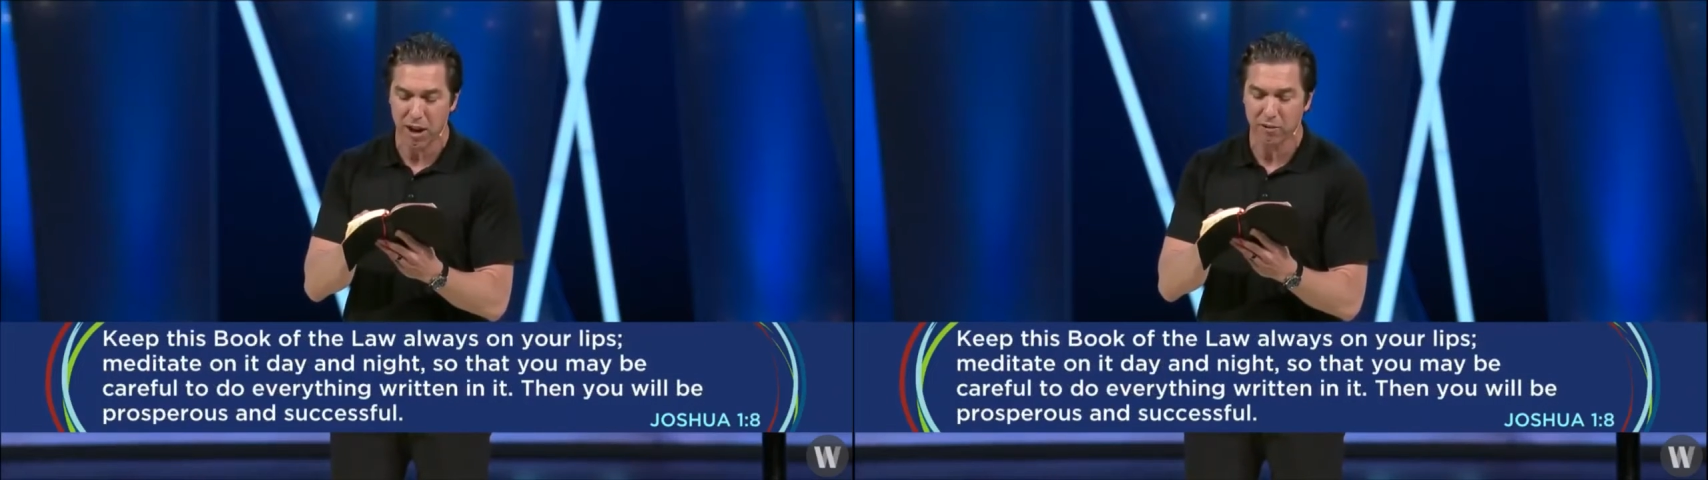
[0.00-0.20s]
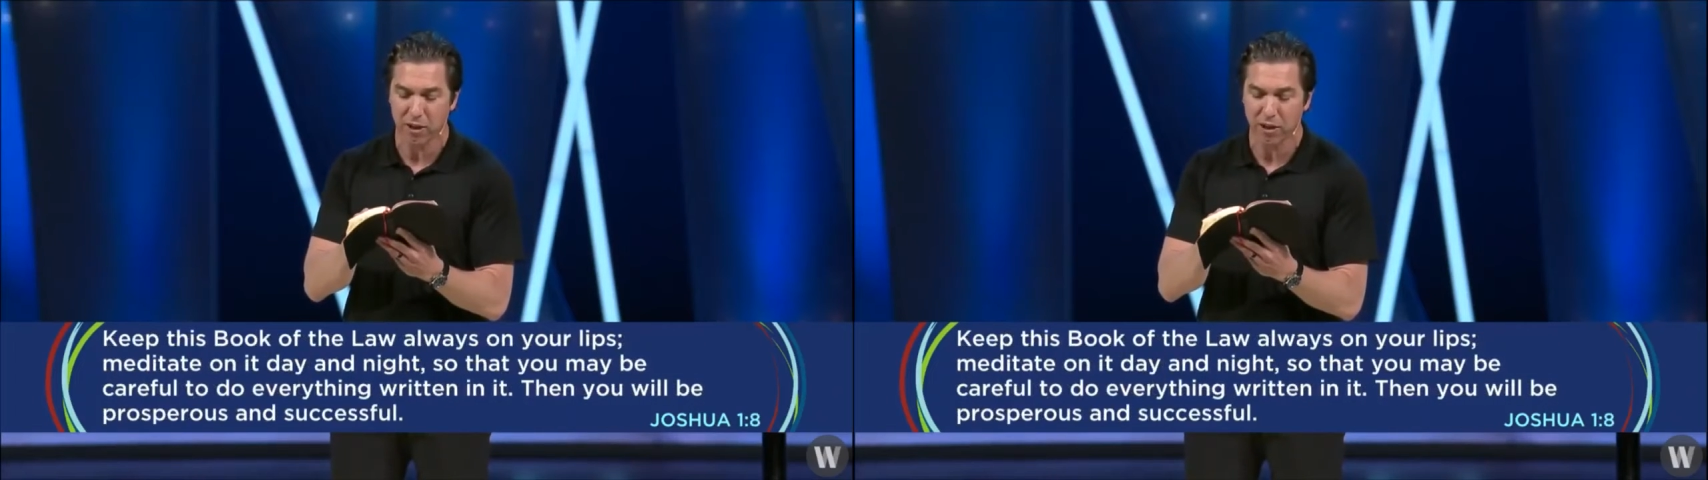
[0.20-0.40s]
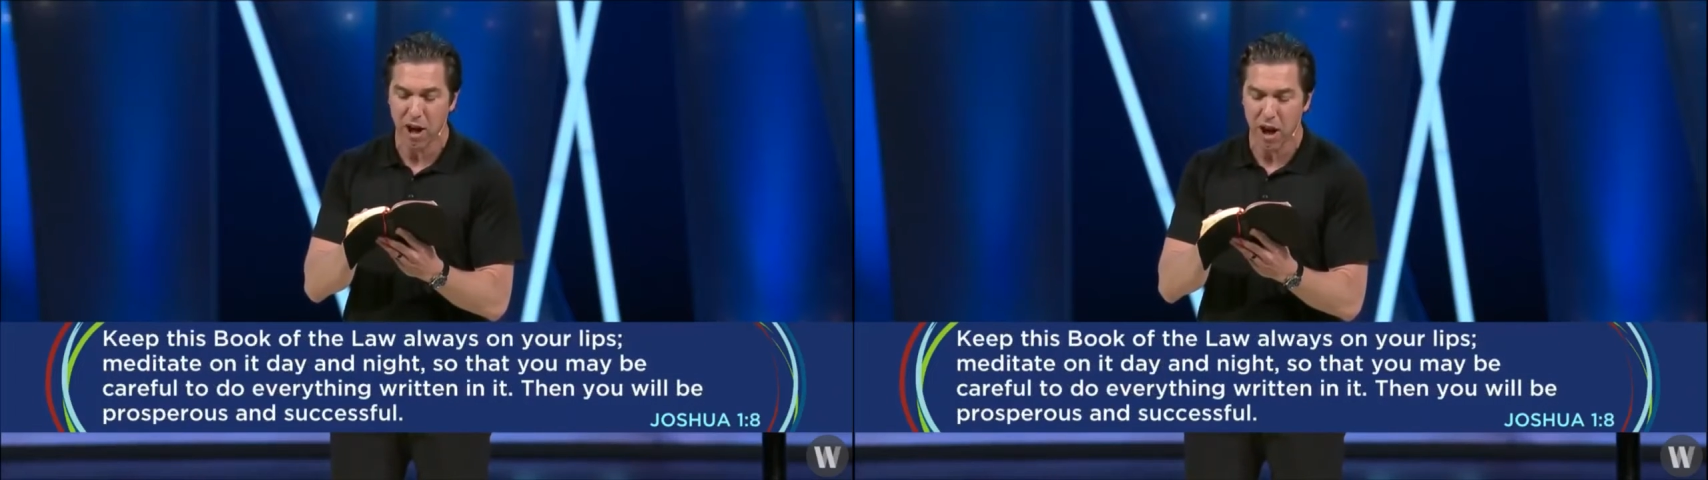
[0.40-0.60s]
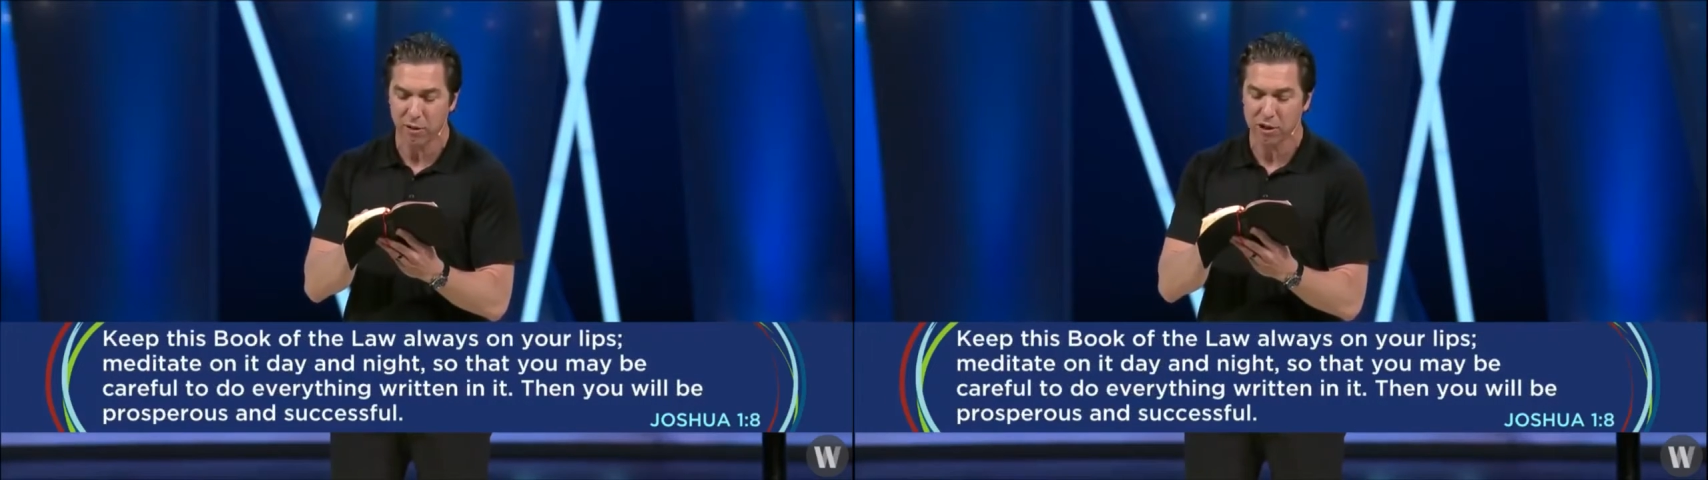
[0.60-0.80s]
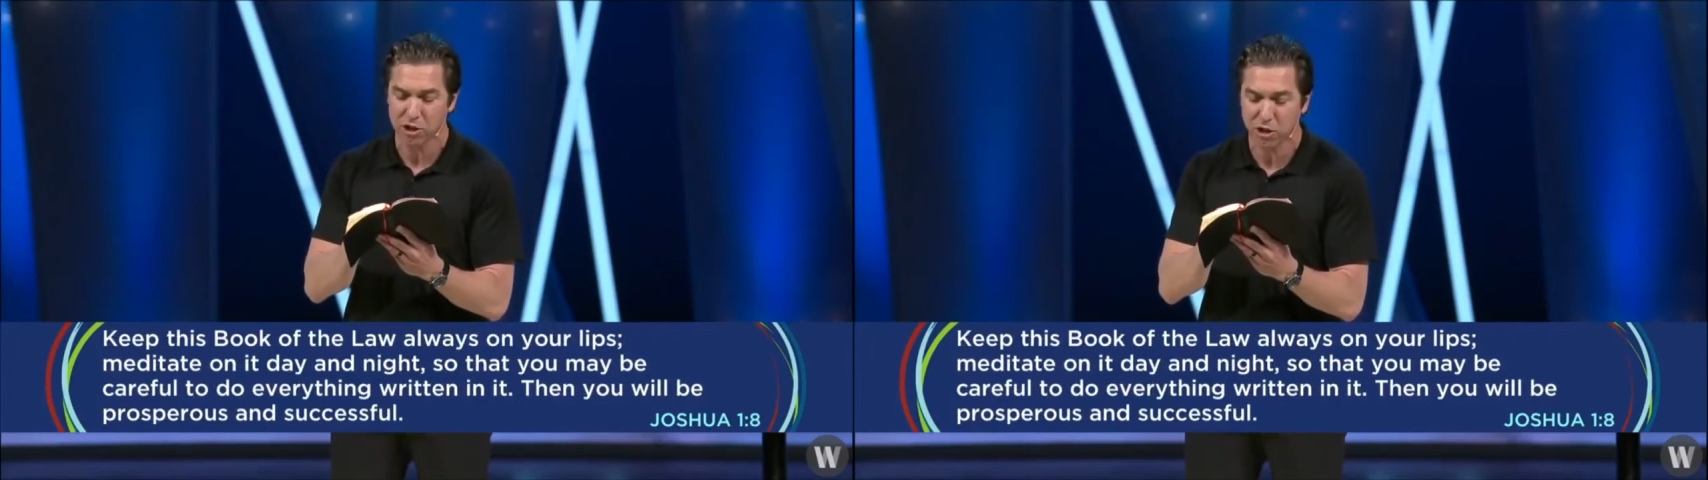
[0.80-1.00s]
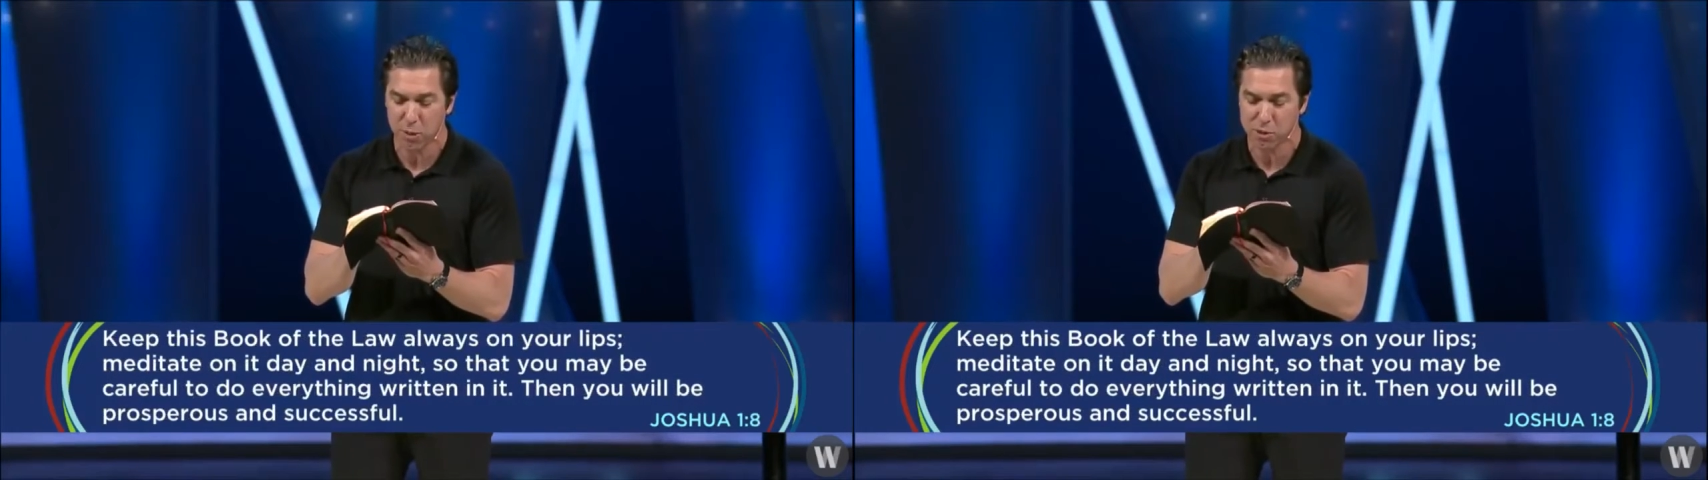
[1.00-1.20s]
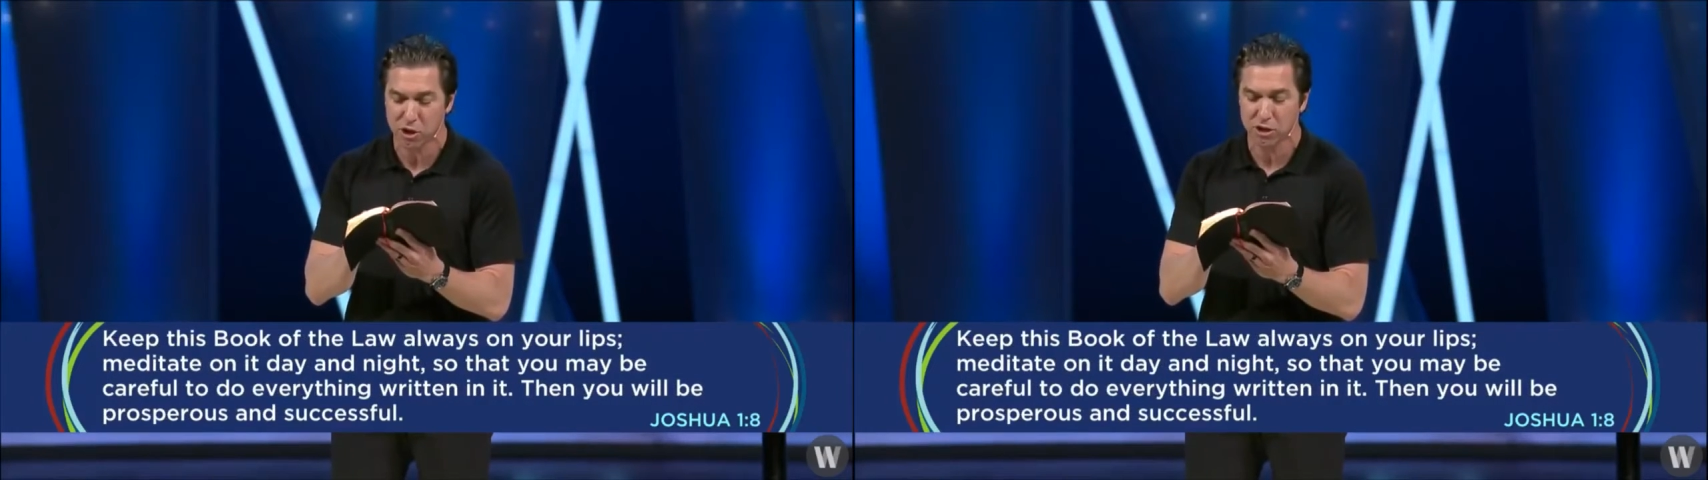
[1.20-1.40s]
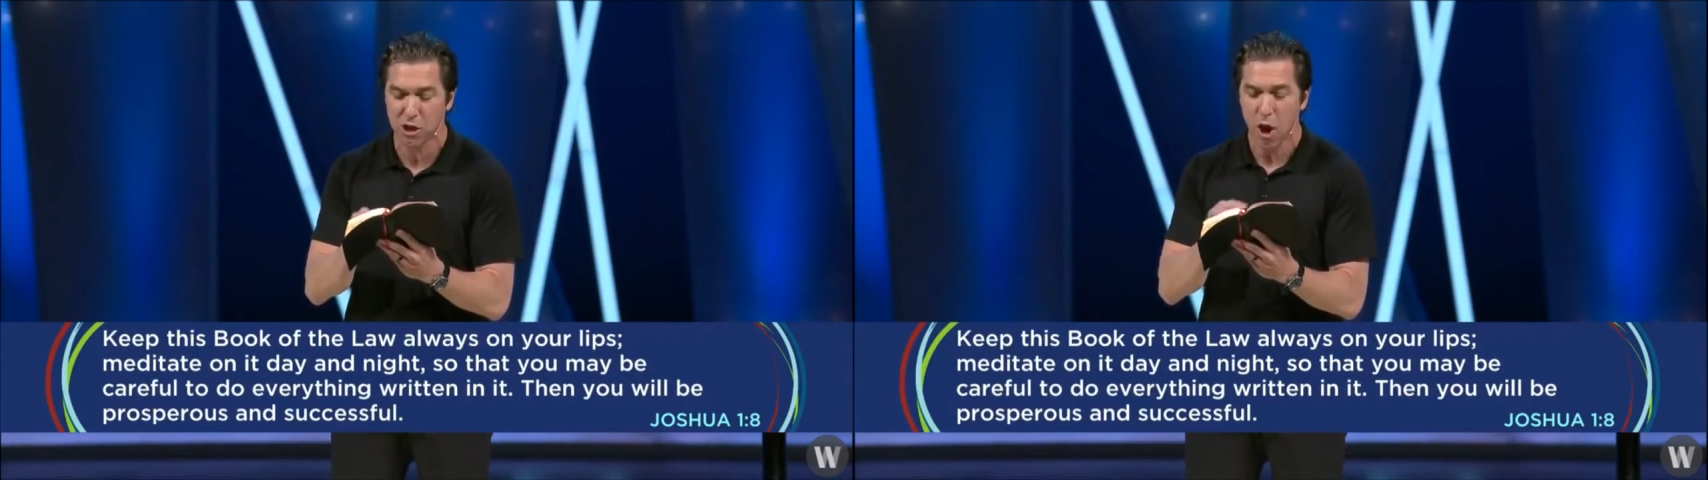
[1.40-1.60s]
of the law, the
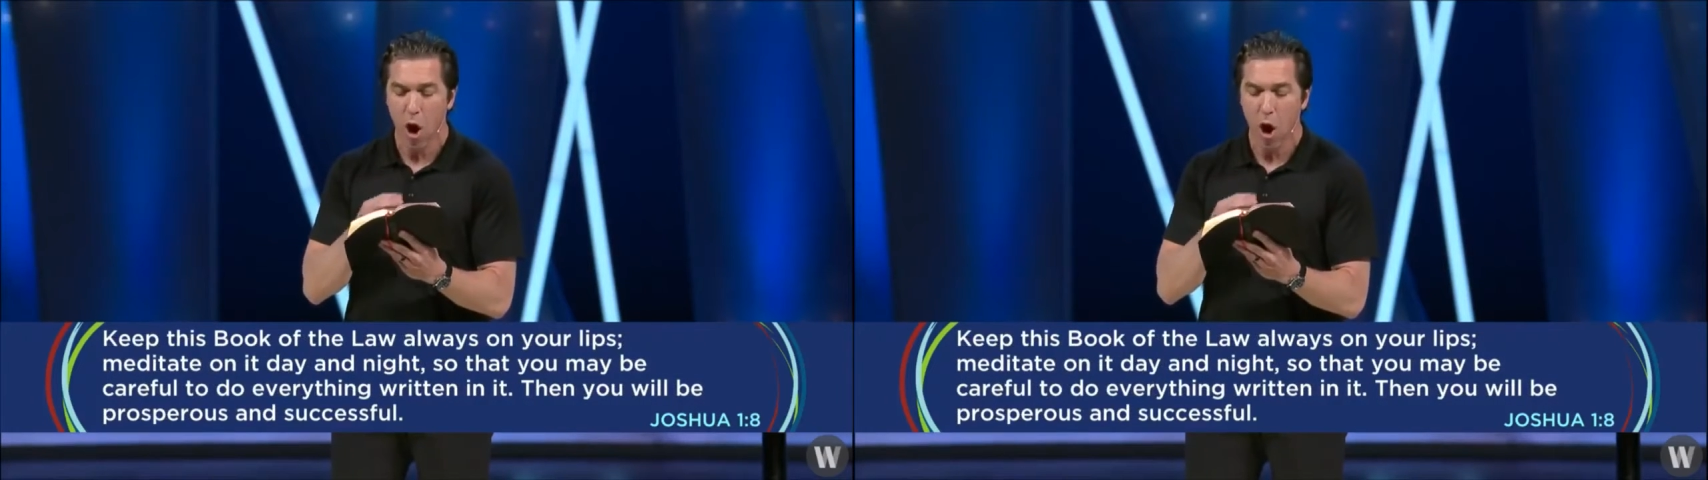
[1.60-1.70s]
scriptures,